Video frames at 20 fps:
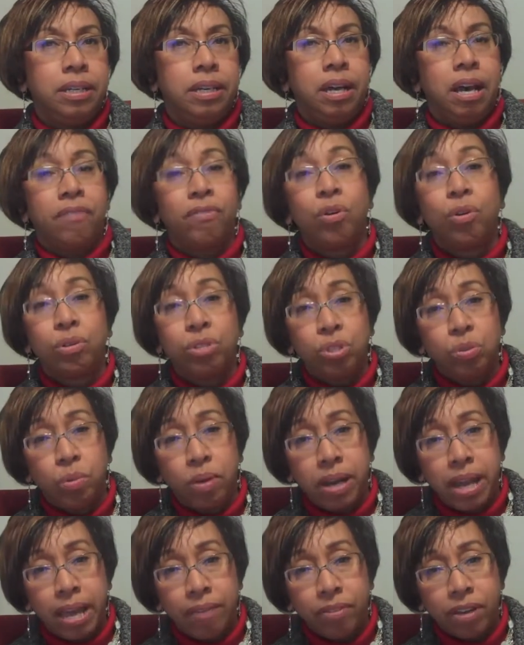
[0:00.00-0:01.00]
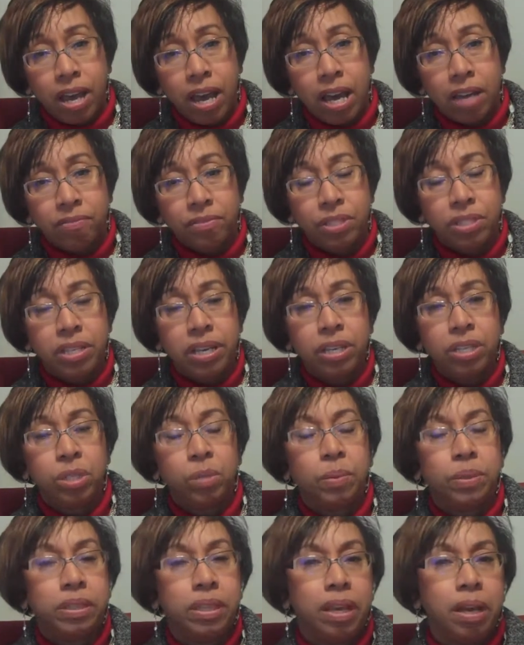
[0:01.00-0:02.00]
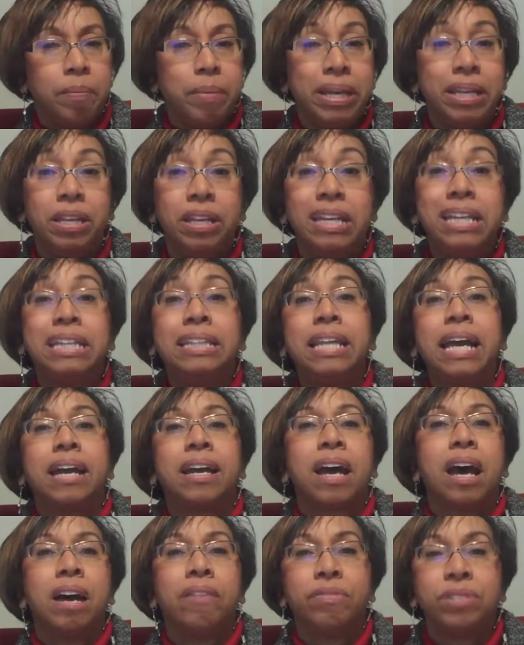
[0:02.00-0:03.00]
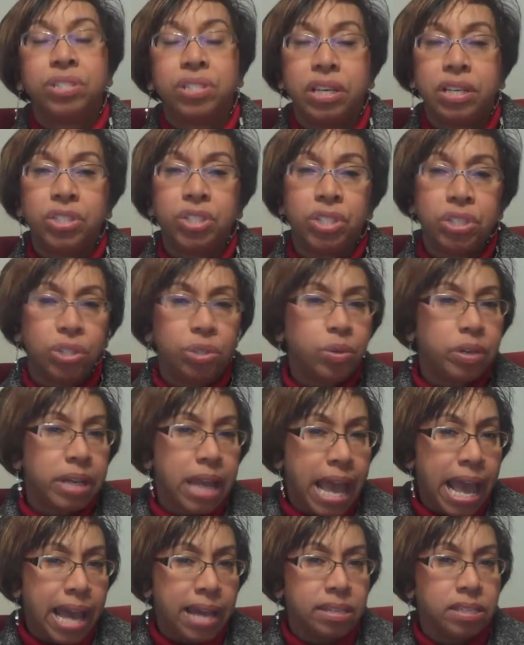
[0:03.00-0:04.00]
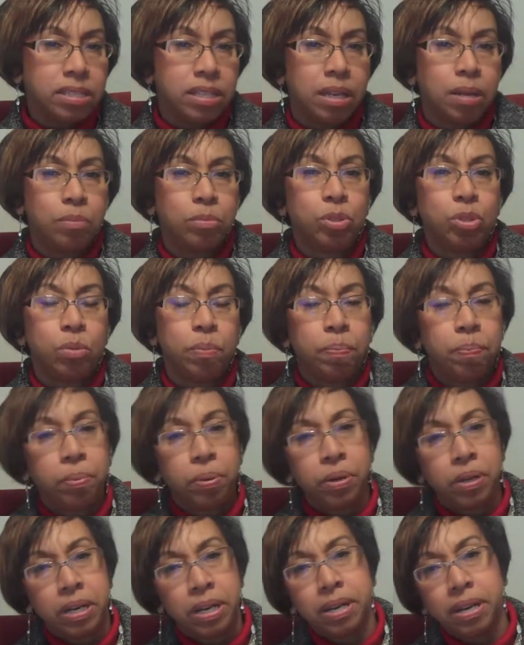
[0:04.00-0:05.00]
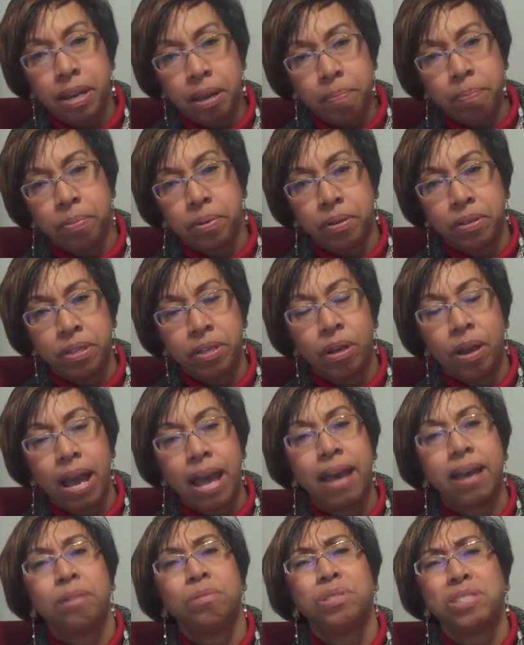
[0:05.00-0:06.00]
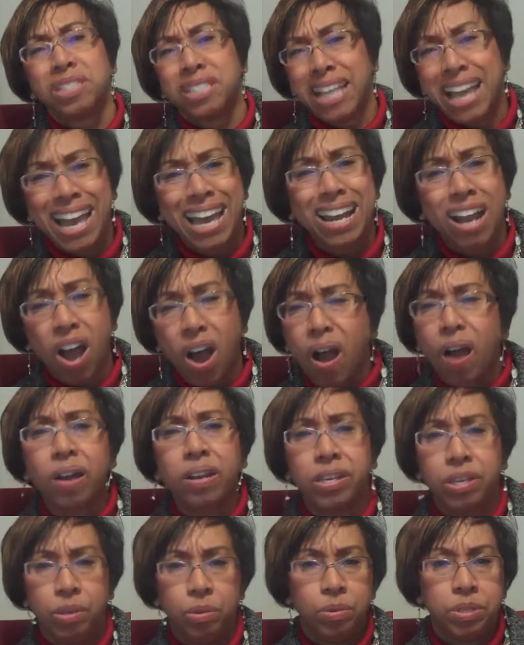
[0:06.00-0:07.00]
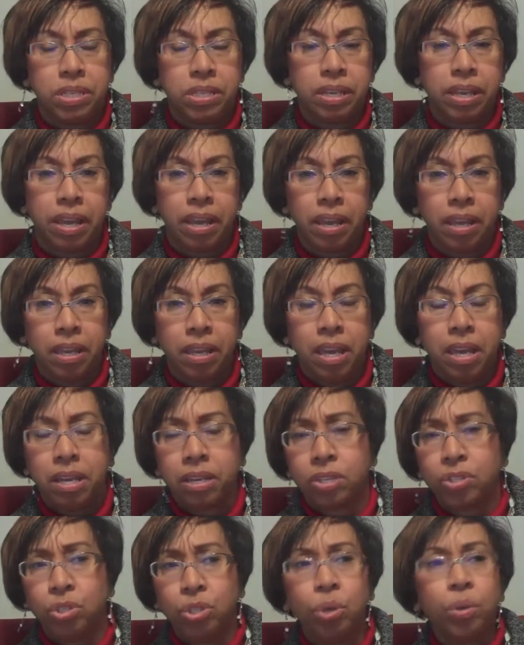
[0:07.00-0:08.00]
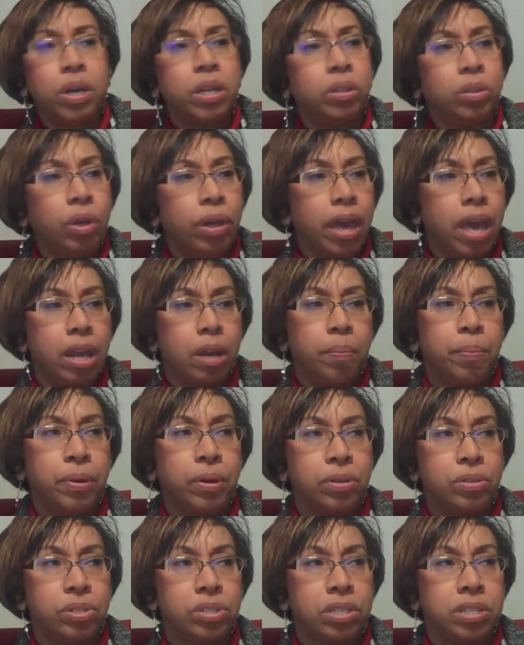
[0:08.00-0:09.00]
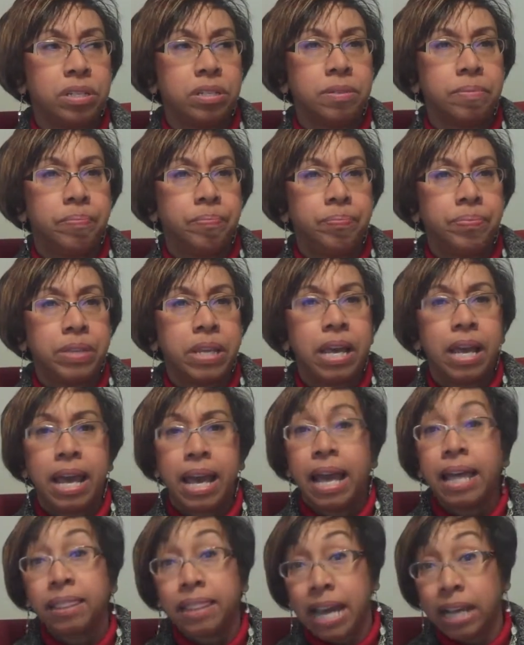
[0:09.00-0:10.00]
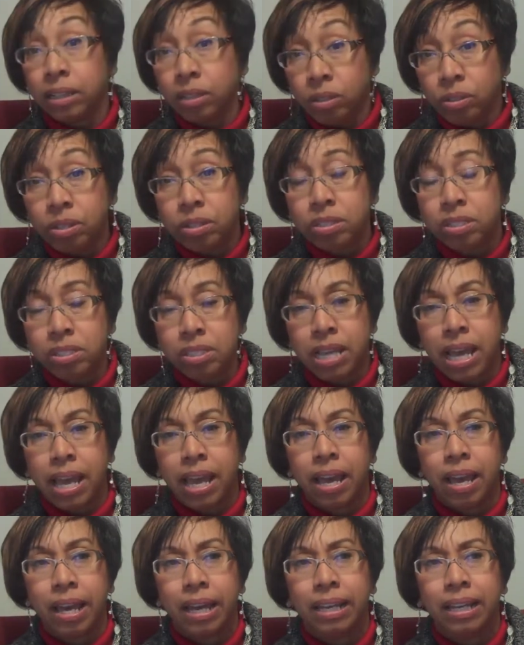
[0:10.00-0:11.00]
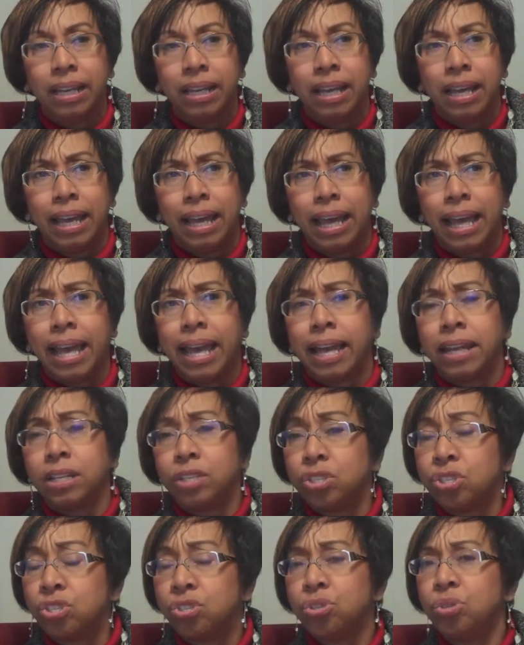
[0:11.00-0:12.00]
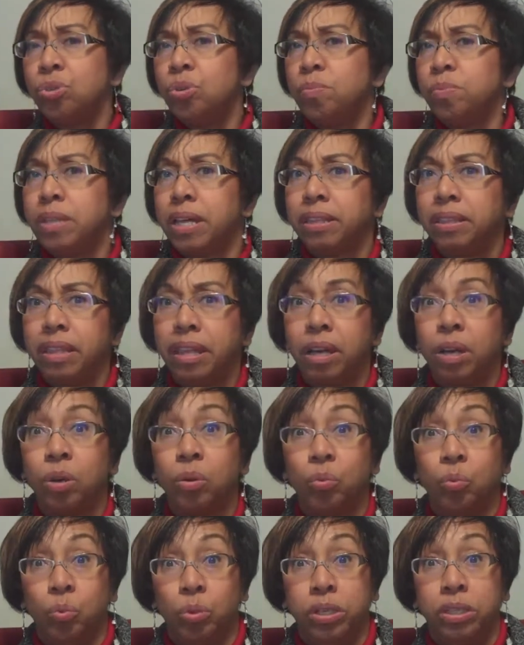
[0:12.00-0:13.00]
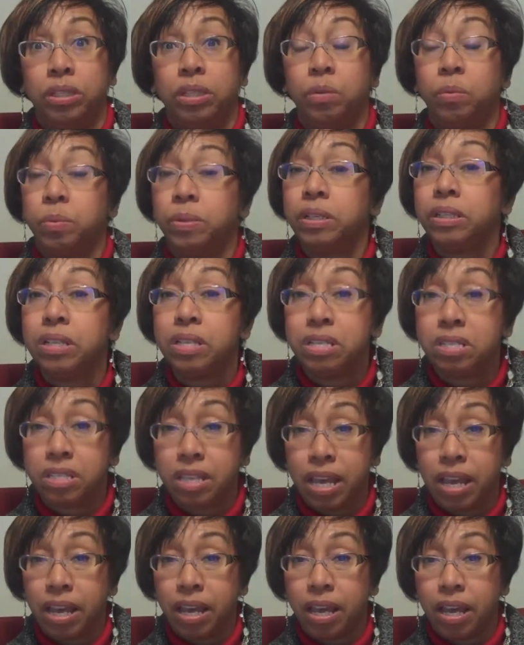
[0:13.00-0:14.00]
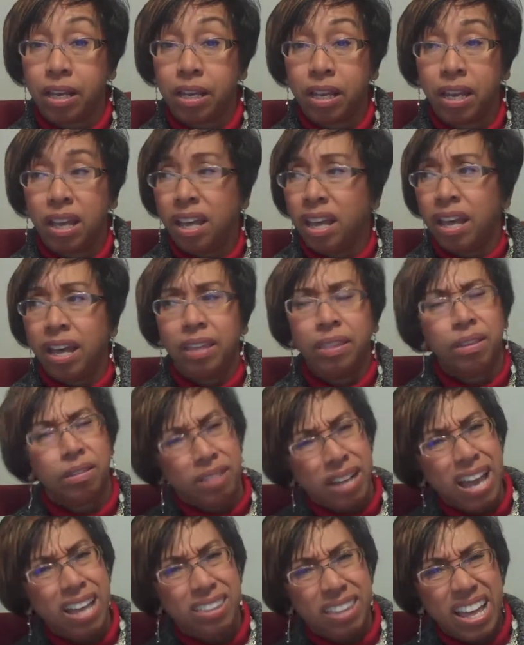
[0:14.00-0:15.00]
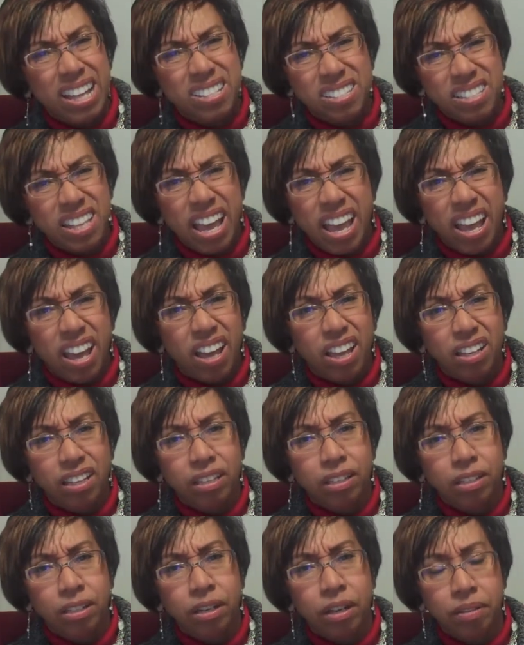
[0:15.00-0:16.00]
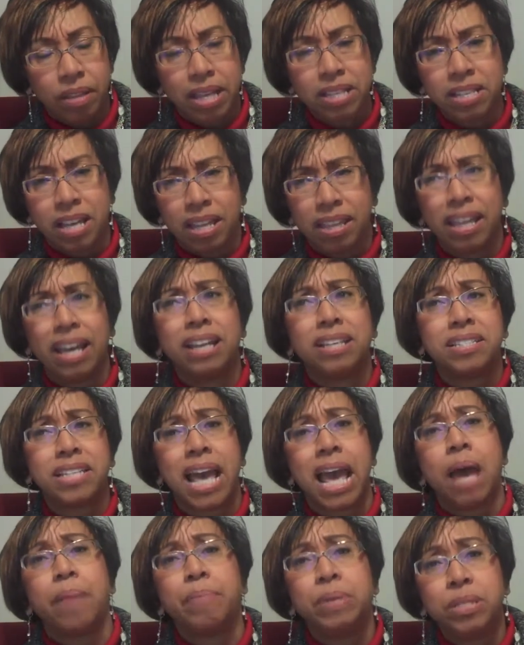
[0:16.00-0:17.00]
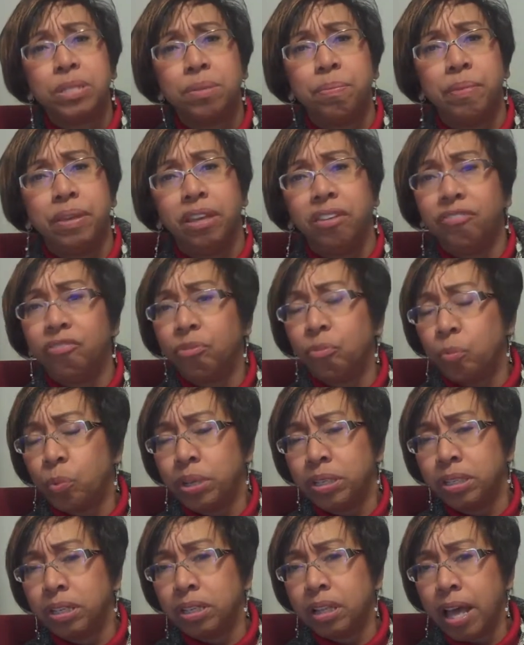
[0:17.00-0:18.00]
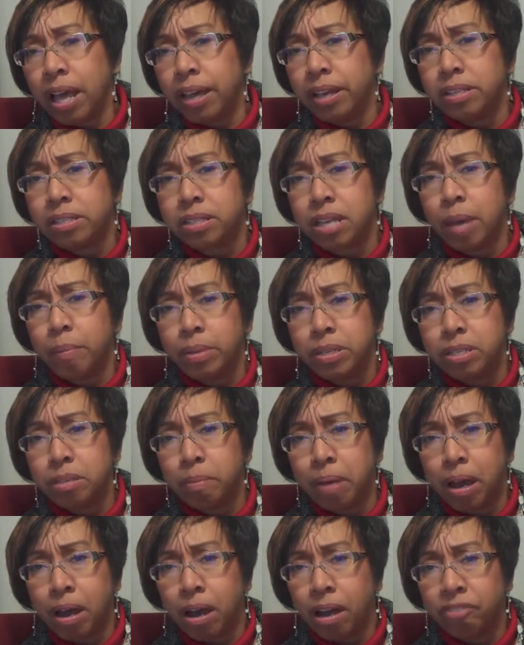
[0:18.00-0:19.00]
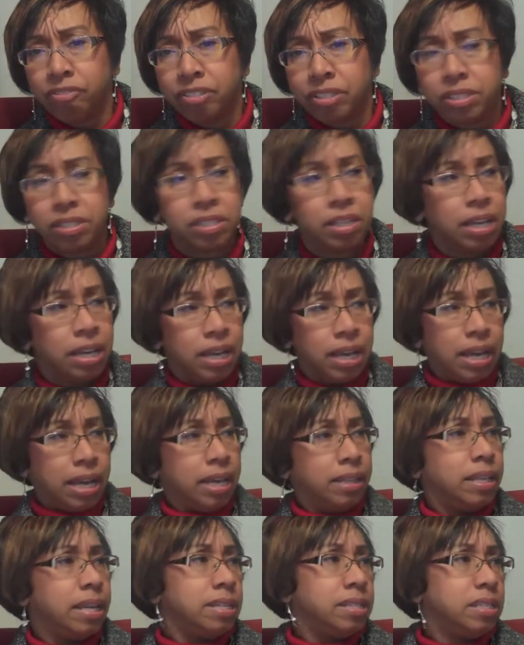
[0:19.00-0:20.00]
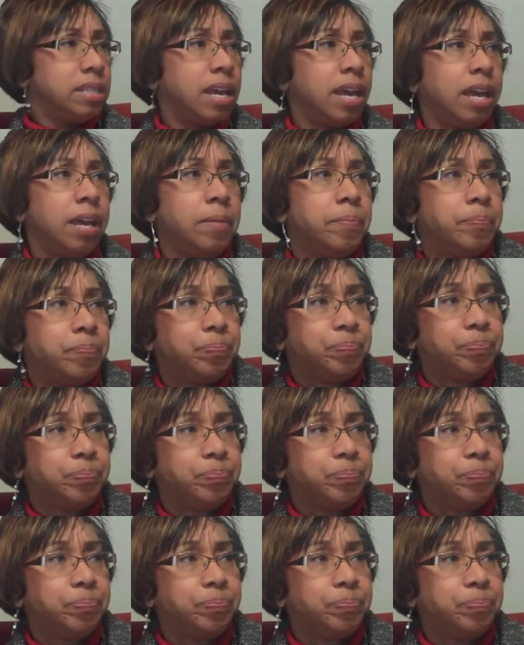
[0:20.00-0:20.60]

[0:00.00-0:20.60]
of course, you want to have a conversation with them, and in that conversation you can ask them to put a number. How sad are you today? Because you can look at a person that looks sad and assume that they're really, really sad, and they're not that sad. That has happened to me when clients come into my office and they say,